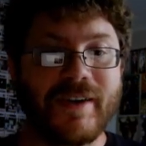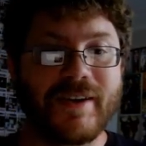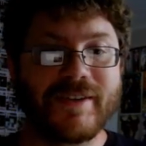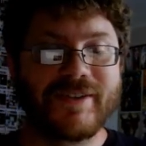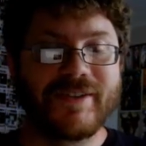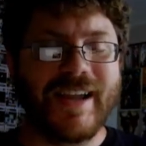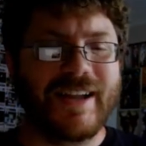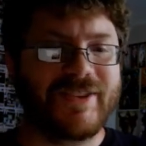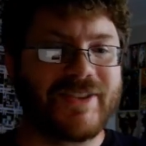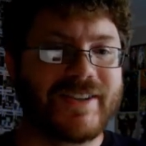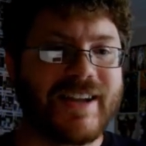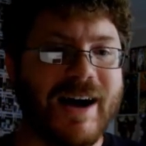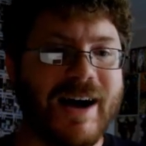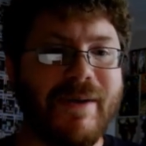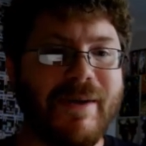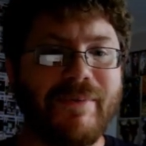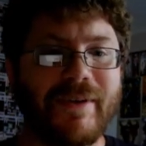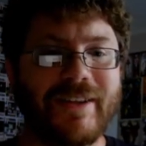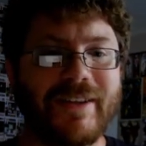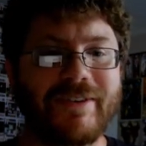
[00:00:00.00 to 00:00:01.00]
So yeah, just
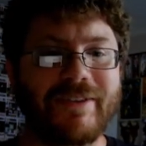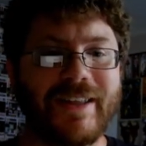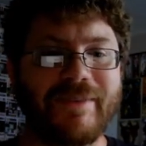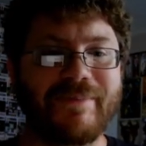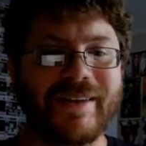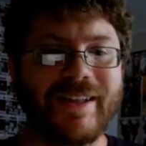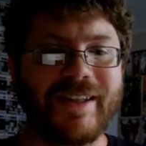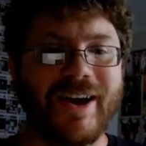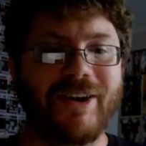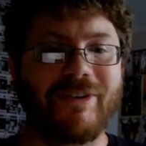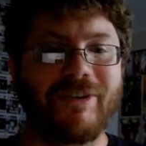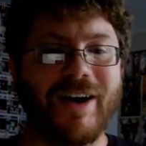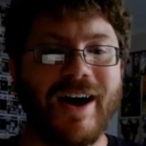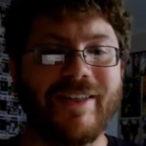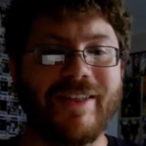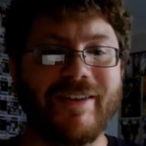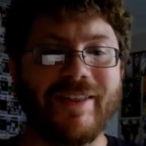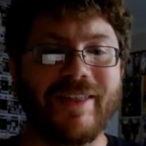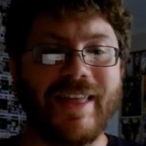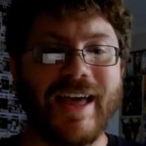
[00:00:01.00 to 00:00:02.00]
comment below, let me know.
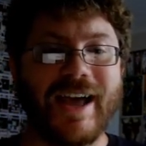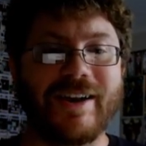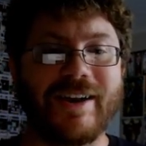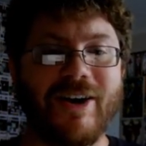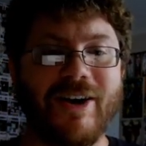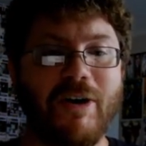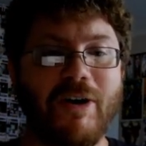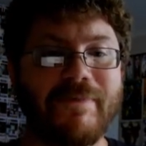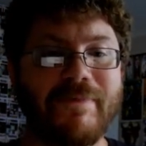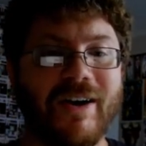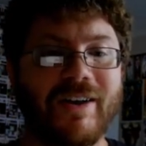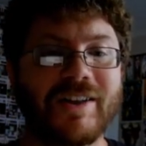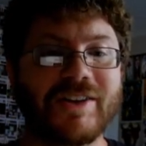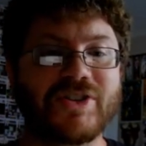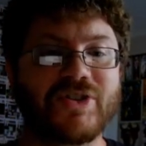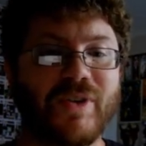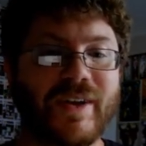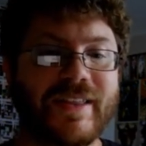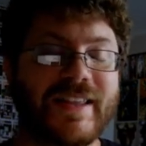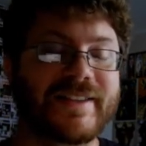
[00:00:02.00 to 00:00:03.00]
Other than that, hope y'all
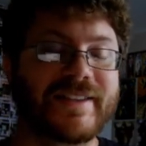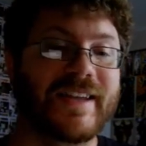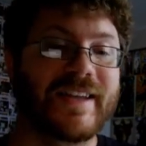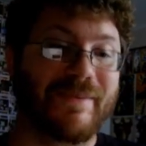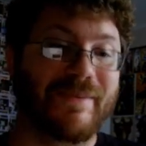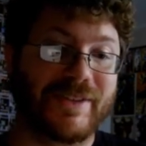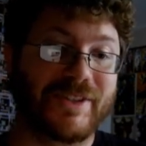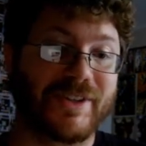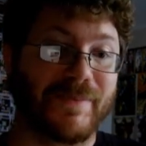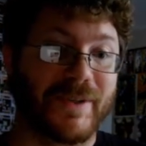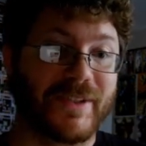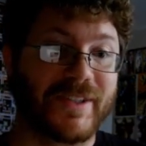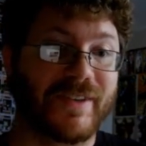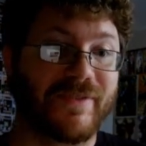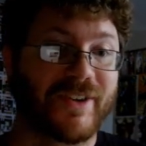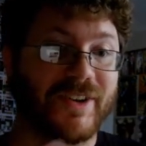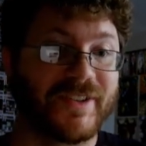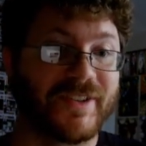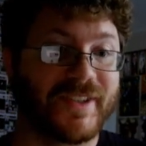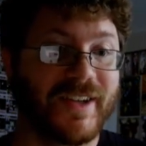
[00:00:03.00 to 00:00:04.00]
enjoyed this. I'm Mr.
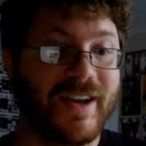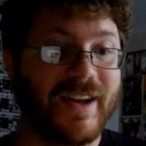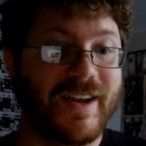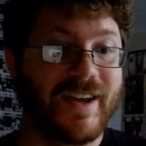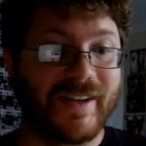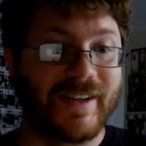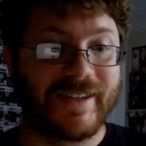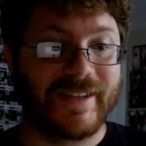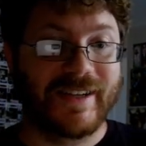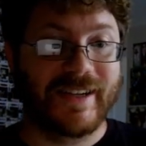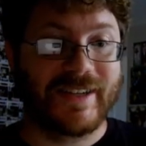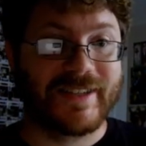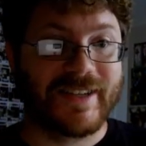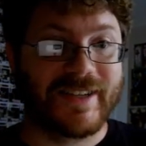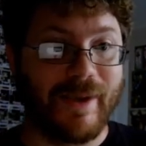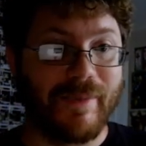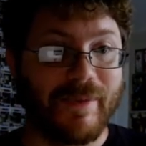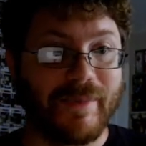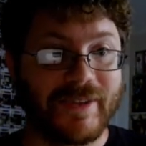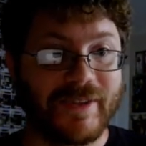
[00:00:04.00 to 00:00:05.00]
Multiverse. I'll see you next
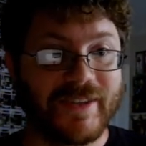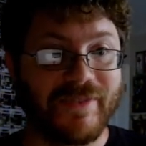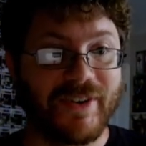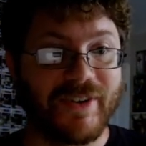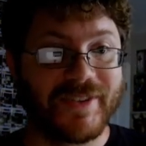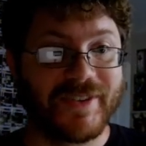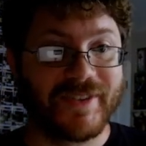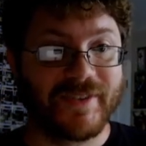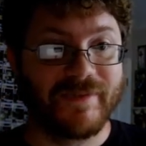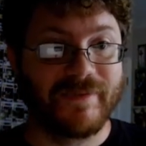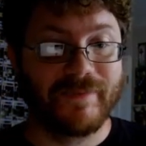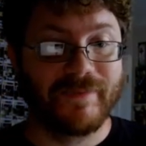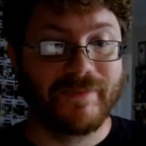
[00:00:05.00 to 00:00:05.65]
time in the Multiverse.